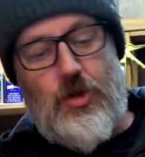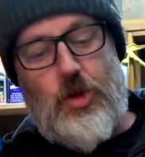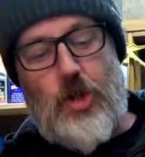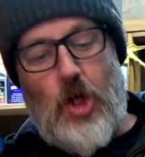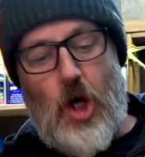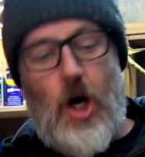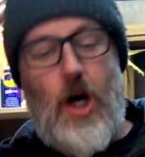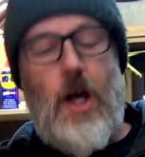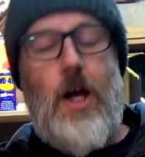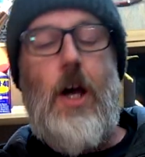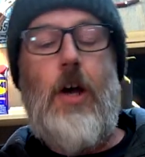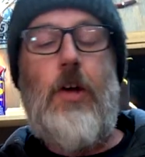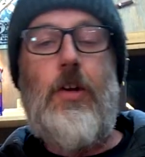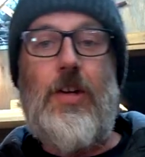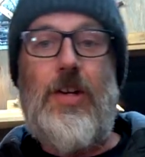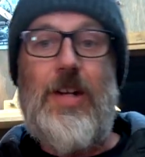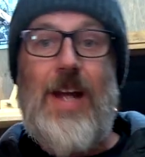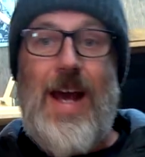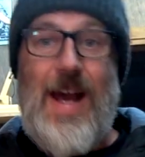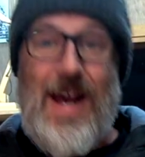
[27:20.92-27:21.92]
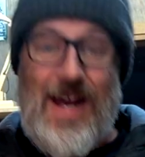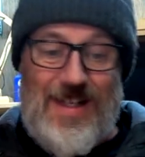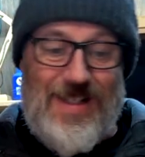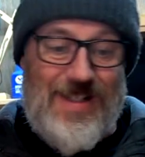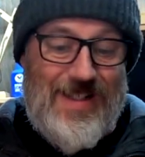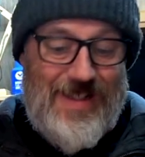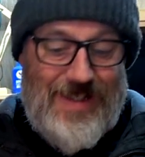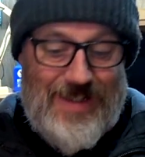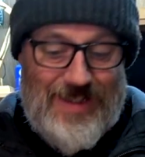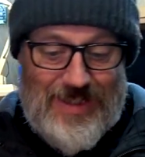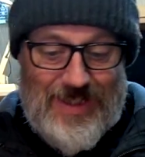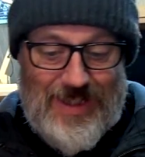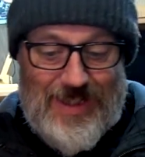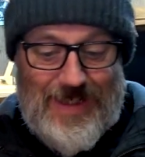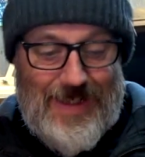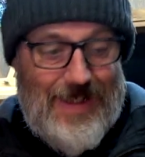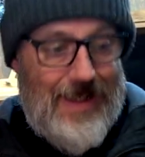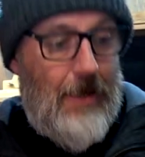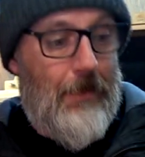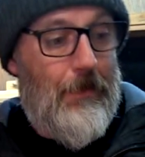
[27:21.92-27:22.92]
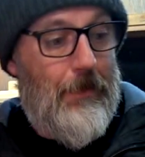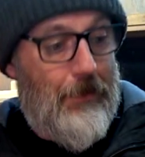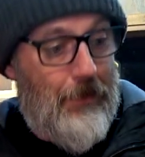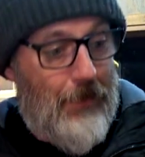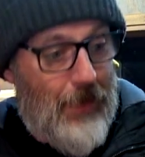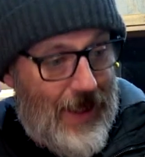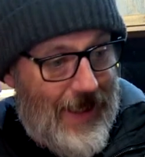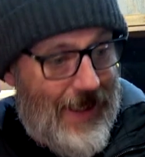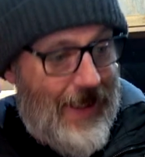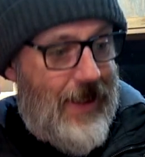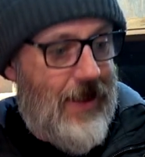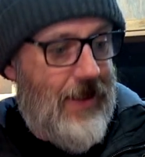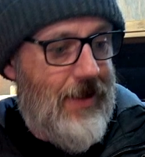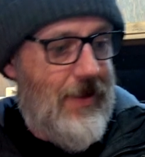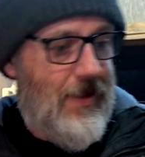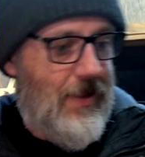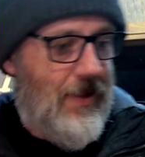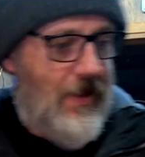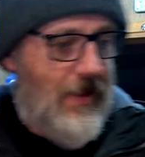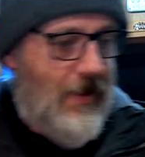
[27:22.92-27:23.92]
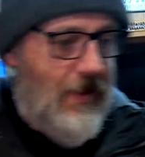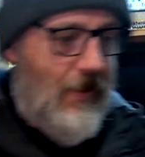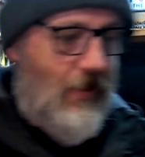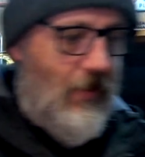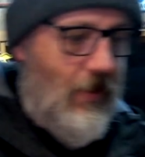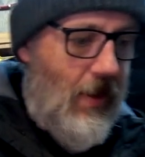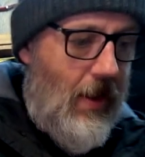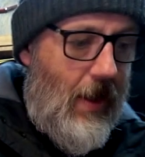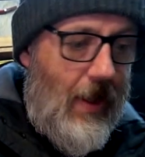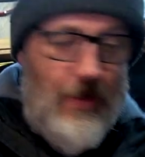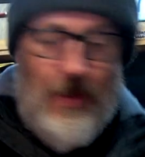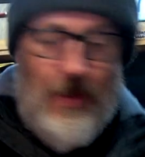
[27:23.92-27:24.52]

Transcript: diode and LED blinkers. Right,